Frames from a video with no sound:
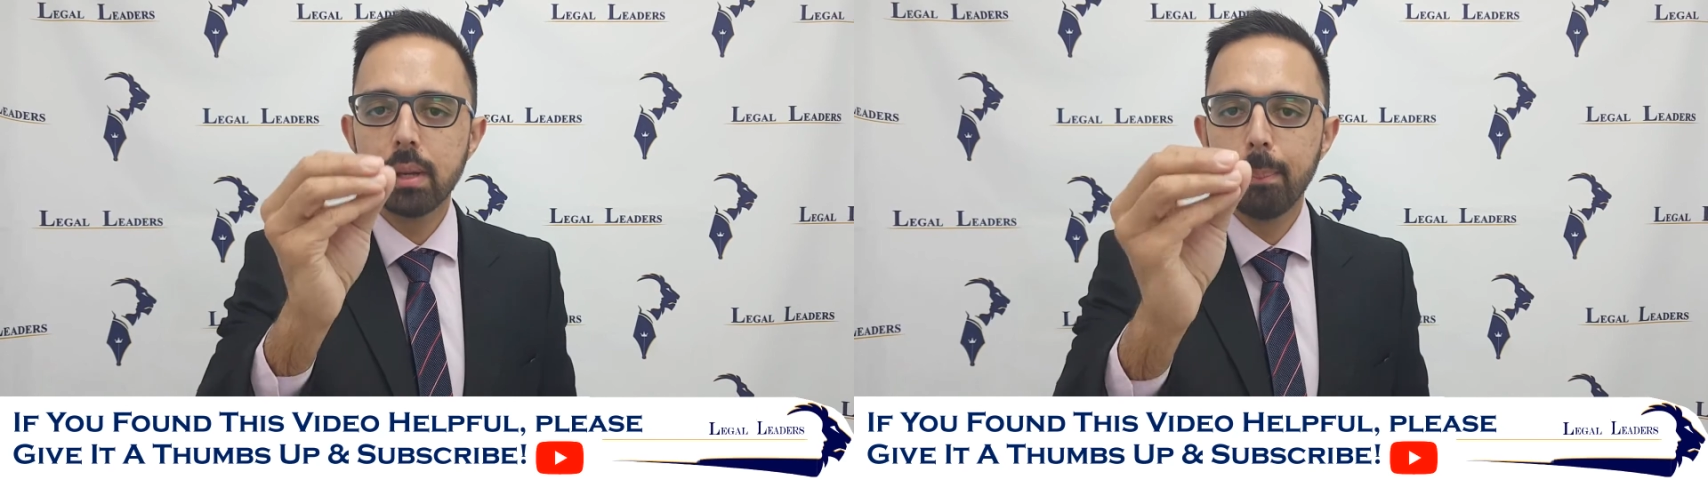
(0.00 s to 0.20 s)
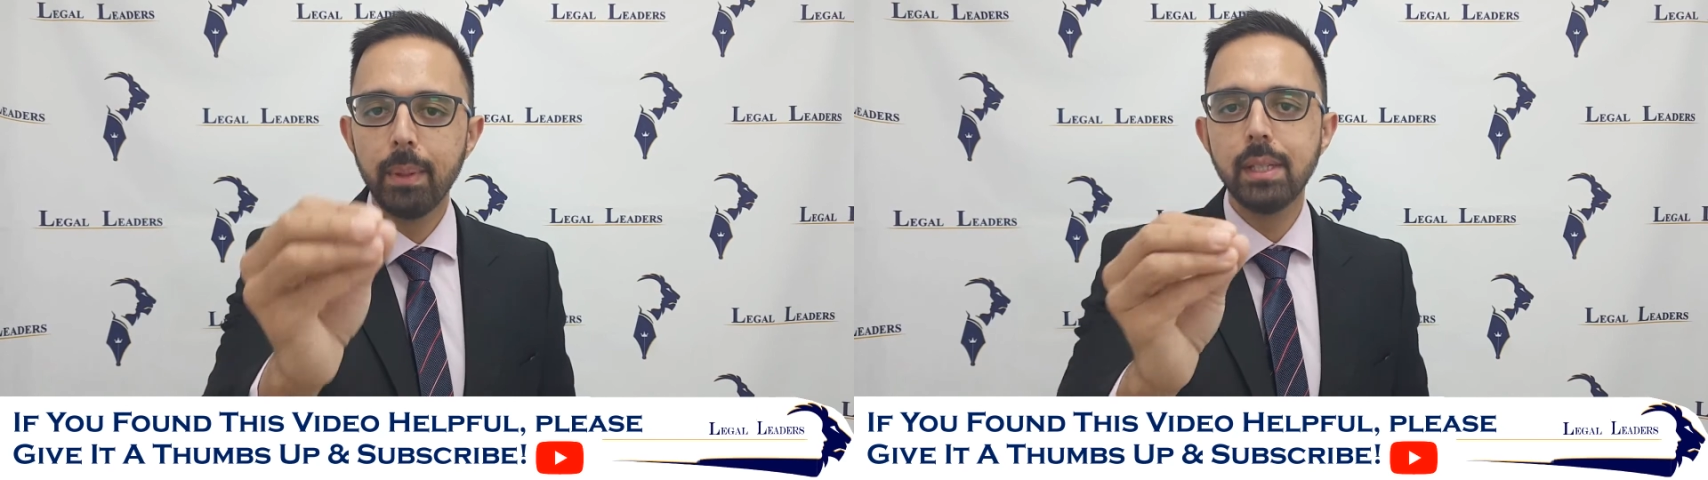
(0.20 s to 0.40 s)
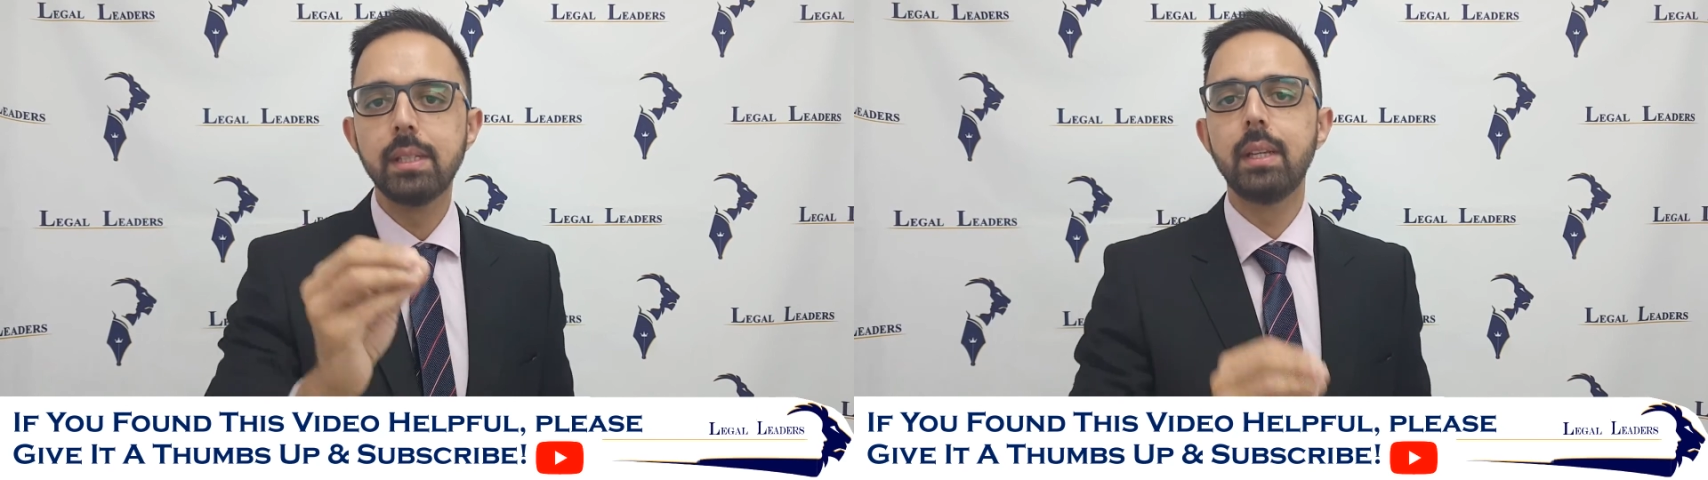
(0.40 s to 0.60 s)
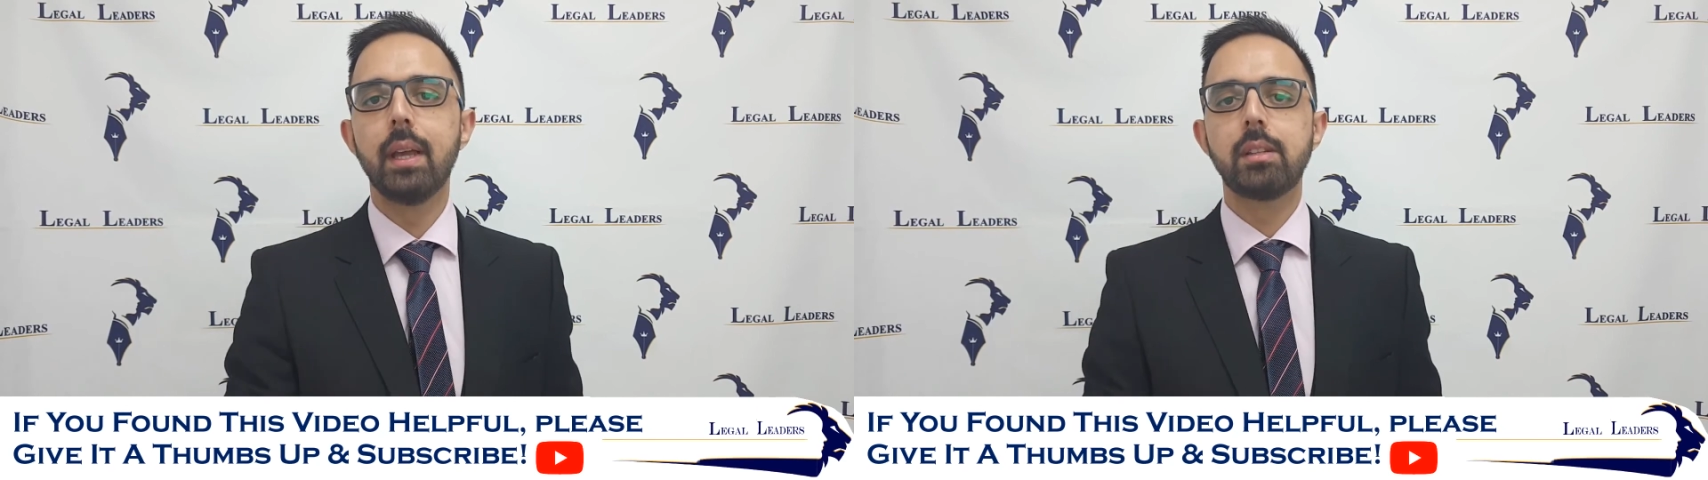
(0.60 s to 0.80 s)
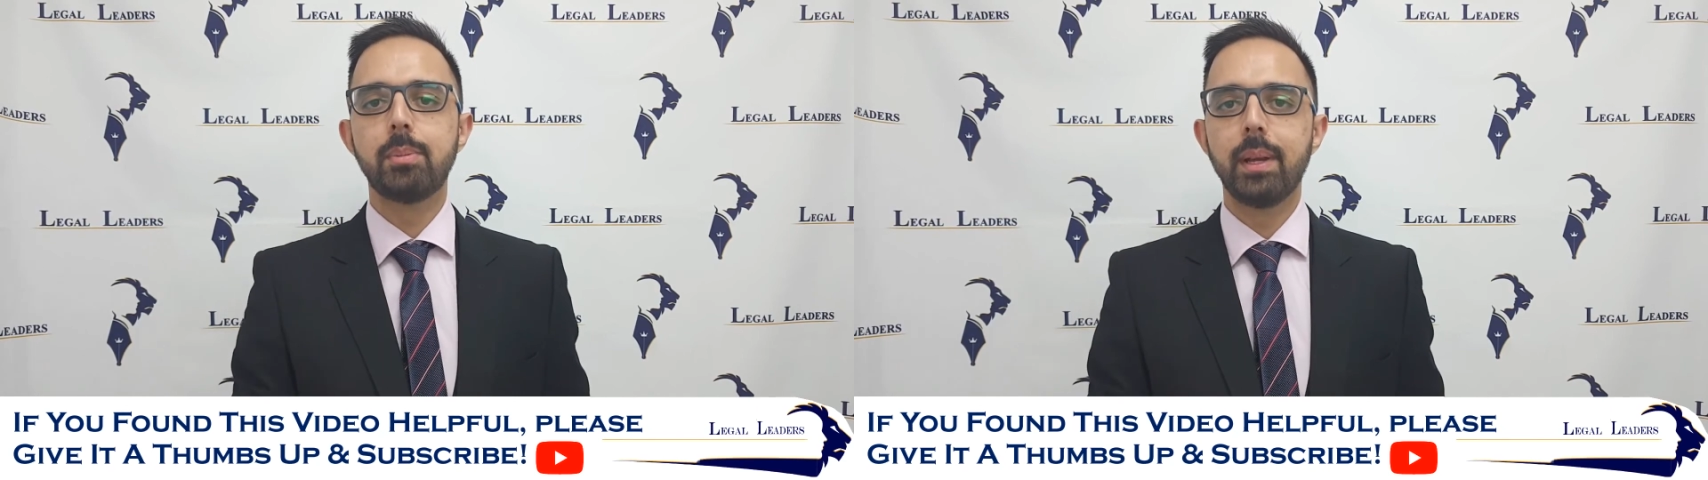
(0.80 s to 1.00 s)
meeting
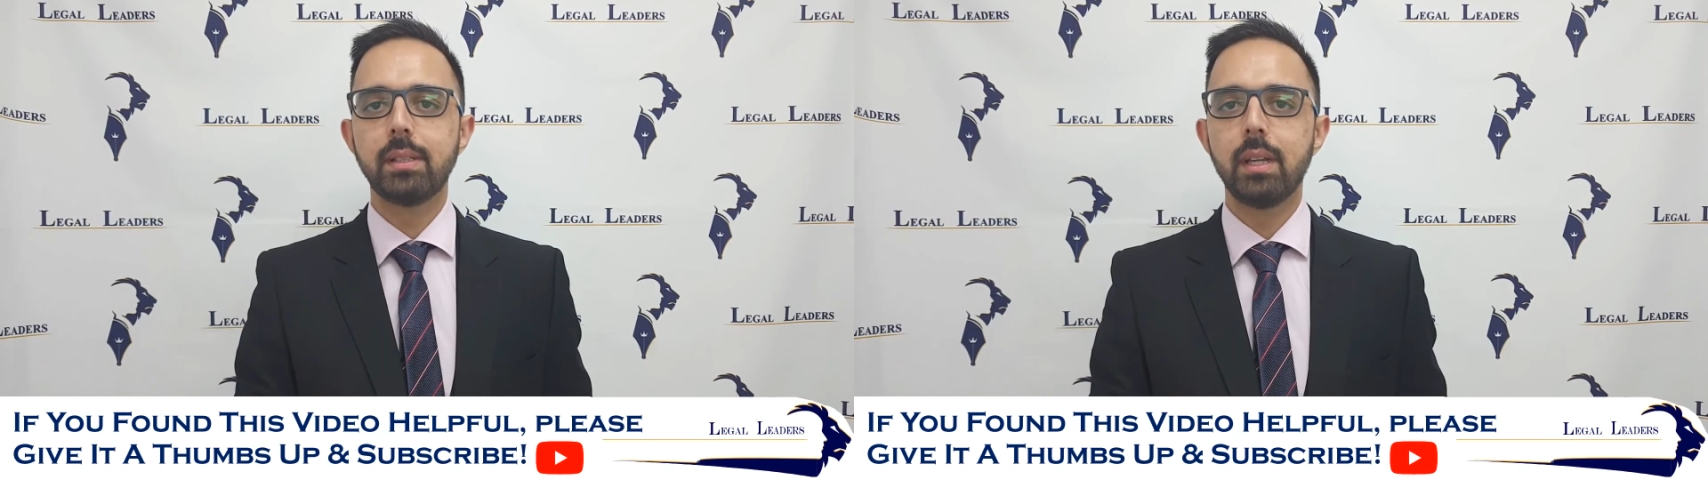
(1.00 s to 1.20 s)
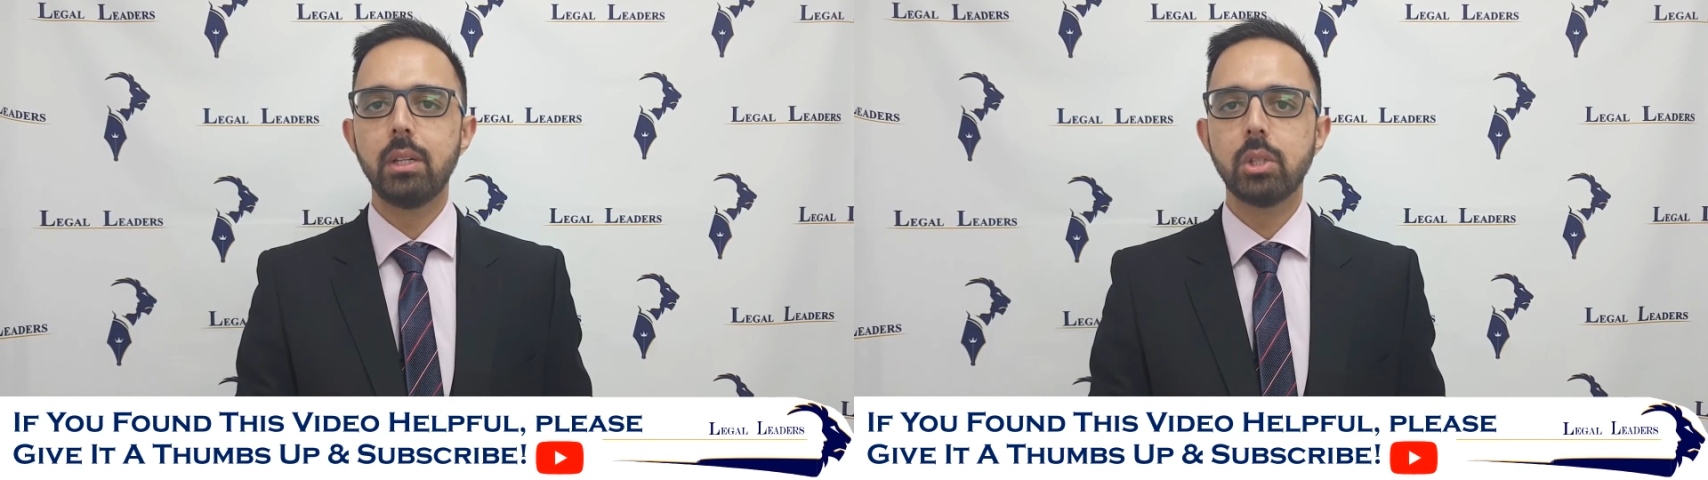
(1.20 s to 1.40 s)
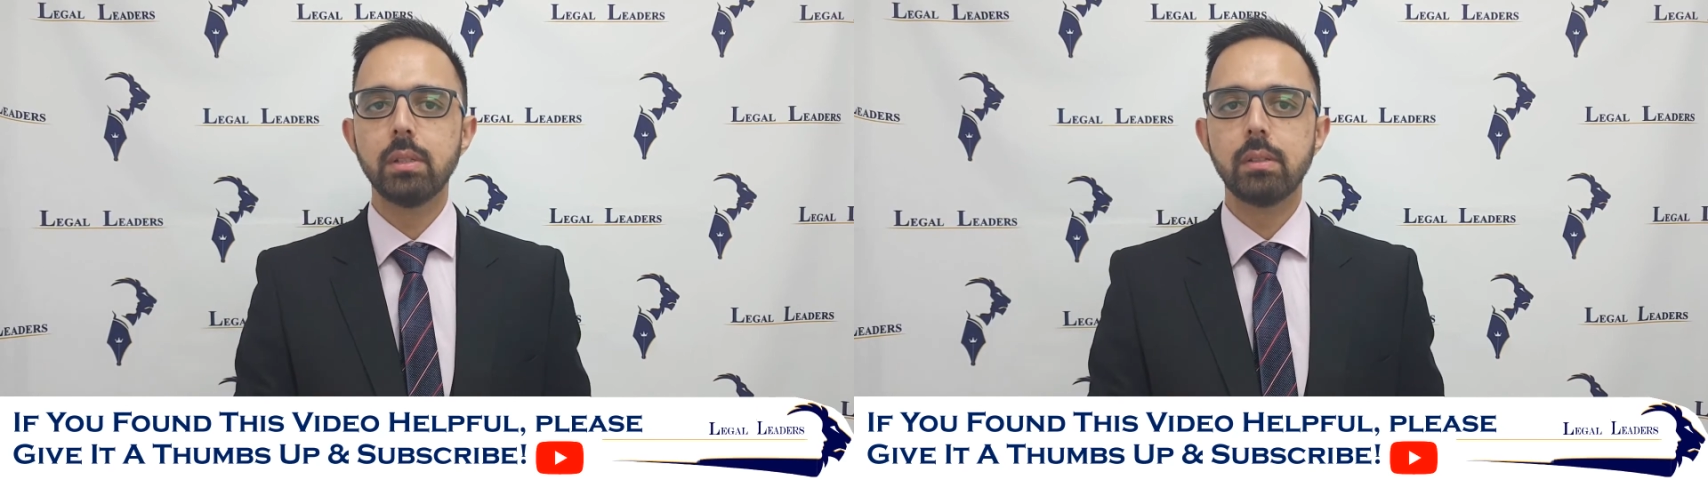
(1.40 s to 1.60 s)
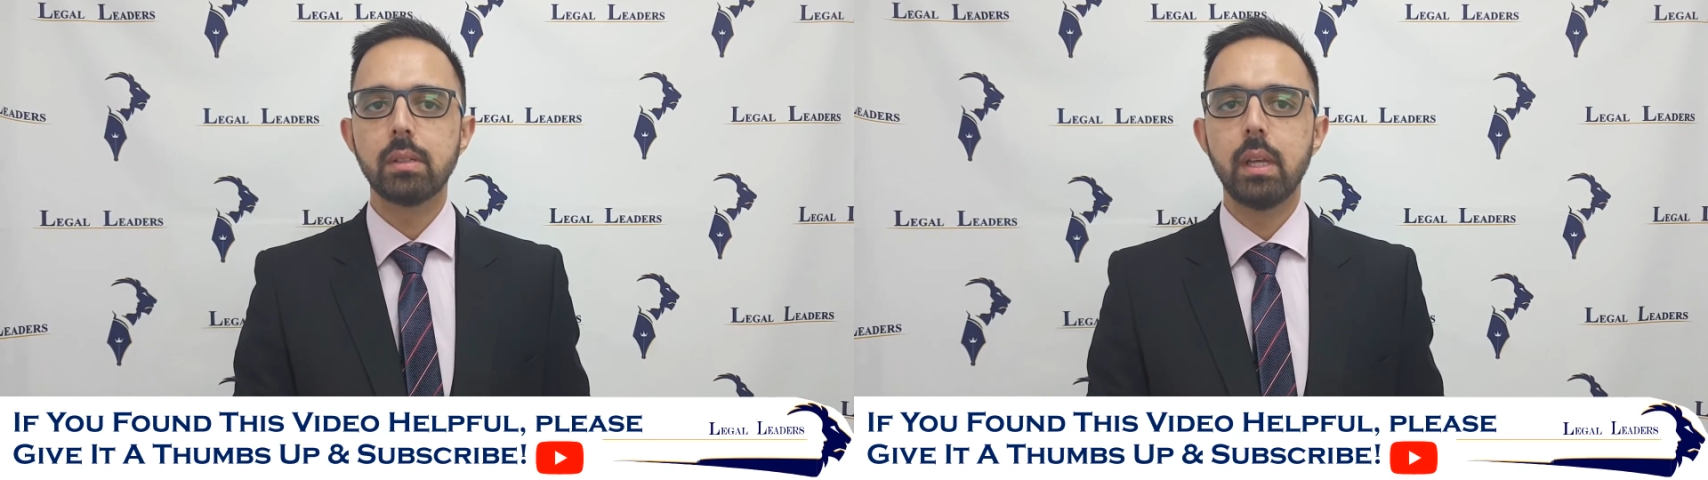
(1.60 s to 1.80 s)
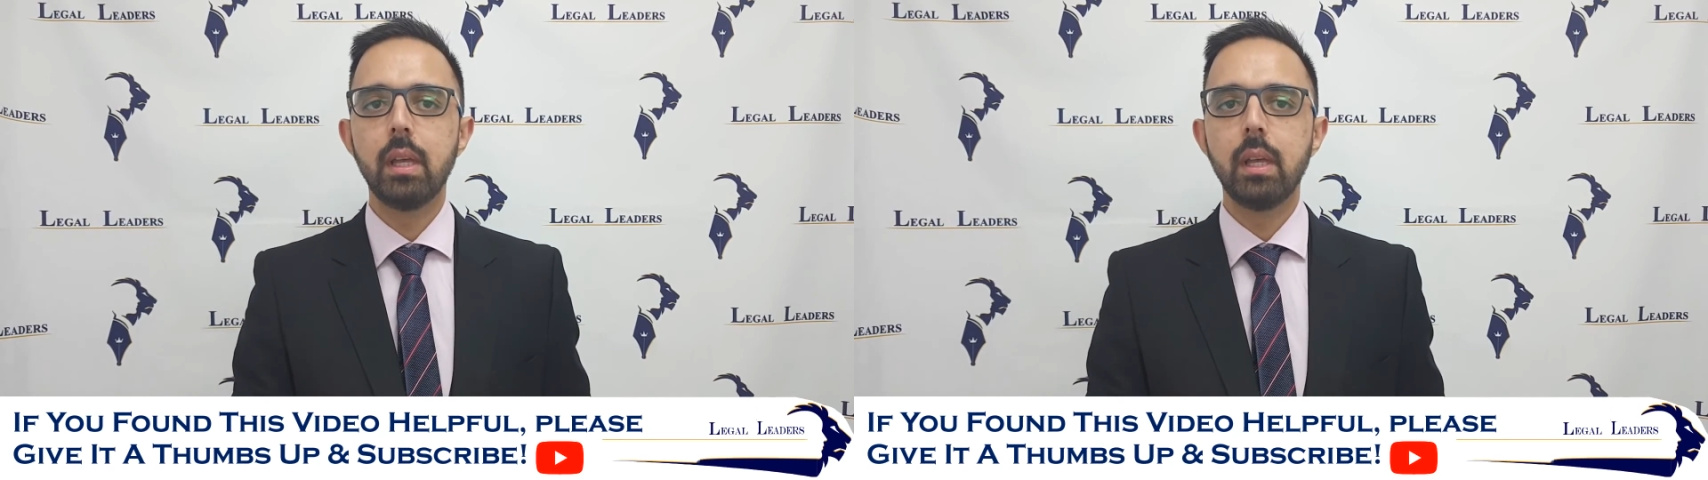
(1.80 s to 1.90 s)
expectations,